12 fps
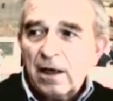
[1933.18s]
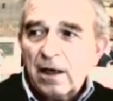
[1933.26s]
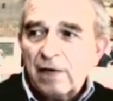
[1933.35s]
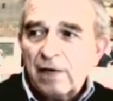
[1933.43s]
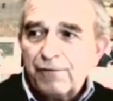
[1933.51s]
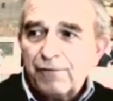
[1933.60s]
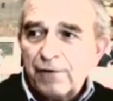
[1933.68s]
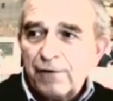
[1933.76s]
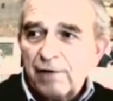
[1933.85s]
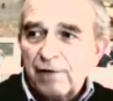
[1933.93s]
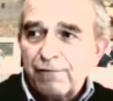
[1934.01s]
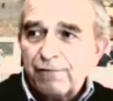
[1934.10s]
a
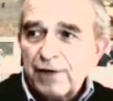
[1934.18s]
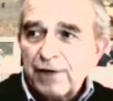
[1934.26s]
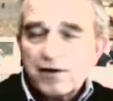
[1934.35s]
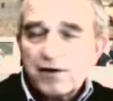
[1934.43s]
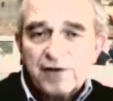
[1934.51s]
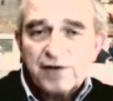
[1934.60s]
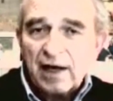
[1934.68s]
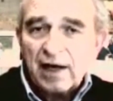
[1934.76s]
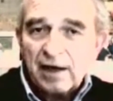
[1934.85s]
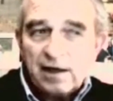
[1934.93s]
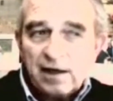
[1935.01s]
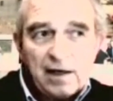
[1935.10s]
free
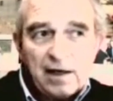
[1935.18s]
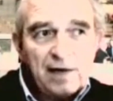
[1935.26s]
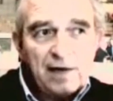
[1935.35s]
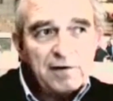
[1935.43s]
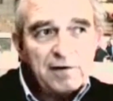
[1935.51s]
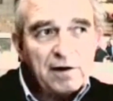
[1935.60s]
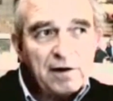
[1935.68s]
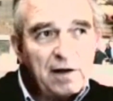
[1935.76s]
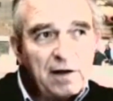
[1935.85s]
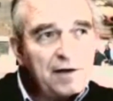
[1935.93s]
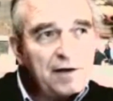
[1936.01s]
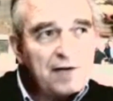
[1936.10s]
society and
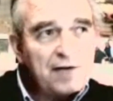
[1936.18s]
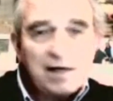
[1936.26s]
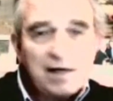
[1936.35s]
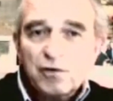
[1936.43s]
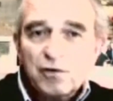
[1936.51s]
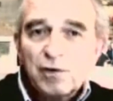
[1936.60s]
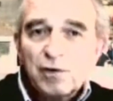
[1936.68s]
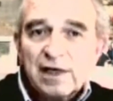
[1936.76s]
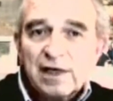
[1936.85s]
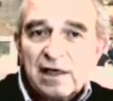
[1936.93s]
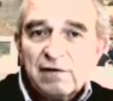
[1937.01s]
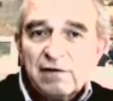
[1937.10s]
decided to
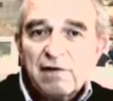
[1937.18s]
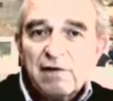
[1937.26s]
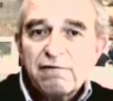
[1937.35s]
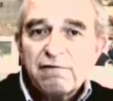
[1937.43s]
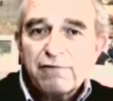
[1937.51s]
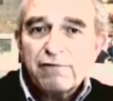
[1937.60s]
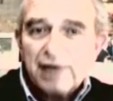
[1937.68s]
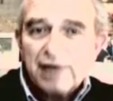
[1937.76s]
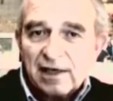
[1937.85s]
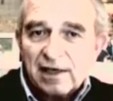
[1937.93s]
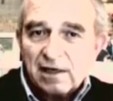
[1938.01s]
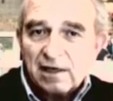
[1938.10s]
live
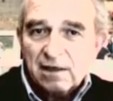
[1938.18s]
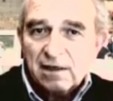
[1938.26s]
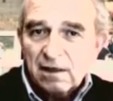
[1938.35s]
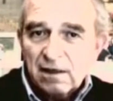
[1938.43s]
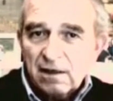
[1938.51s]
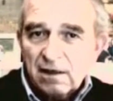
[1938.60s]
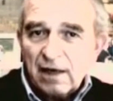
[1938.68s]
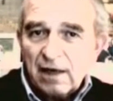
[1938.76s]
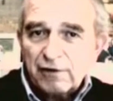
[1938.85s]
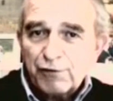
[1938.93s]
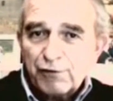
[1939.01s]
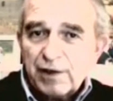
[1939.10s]
freely
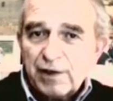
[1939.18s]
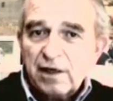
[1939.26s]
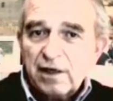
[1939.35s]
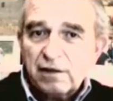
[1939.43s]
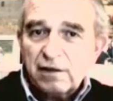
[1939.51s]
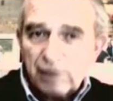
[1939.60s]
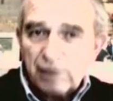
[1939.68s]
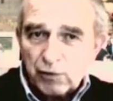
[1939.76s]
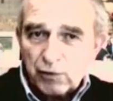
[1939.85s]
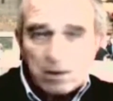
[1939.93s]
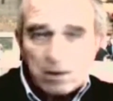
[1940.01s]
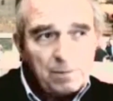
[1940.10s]
as a free
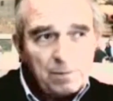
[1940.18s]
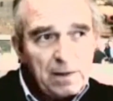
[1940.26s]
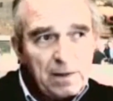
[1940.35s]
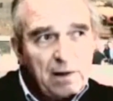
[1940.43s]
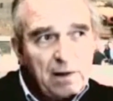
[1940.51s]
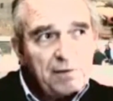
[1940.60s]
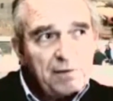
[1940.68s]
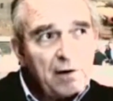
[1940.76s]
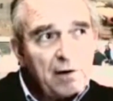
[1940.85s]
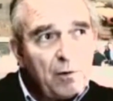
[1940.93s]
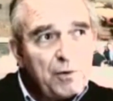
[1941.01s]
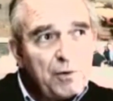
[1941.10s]
individual.
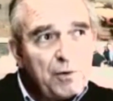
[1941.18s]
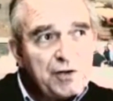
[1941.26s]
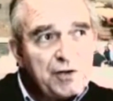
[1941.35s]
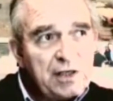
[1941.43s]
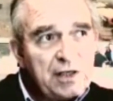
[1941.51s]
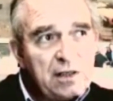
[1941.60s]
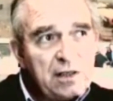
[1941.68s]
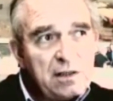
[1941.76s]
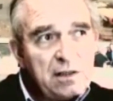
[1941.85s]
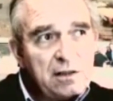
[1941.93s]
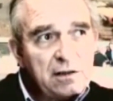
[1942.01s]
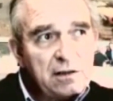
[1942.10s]
So she
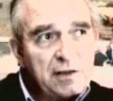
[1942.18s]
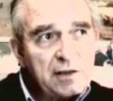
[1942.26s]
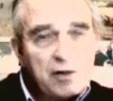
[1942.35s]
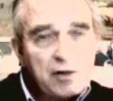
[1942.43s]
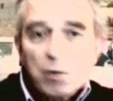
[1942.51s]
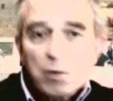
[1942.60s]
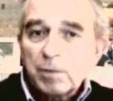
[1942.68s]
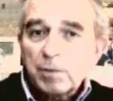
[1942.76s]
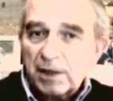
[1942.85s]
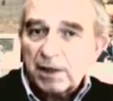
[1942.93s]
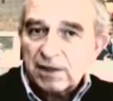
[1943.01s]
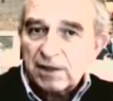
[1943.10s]
took a school
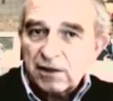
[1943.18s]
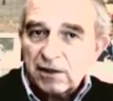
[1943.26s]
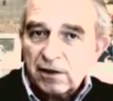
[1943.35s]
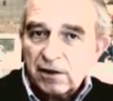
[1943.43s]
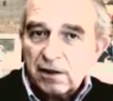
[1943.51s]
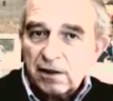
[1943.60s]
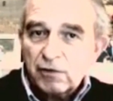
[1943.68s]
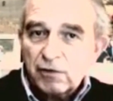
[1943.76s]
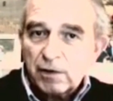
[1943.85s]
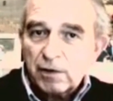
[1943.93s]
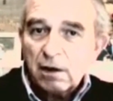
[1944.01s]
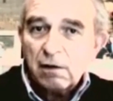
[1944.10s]
bus and turned it
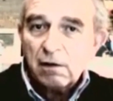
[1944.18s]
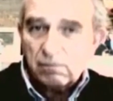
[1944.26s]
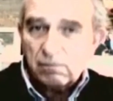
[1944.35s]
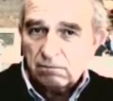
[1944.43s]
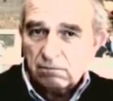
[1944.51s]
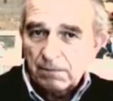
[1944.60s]
into a home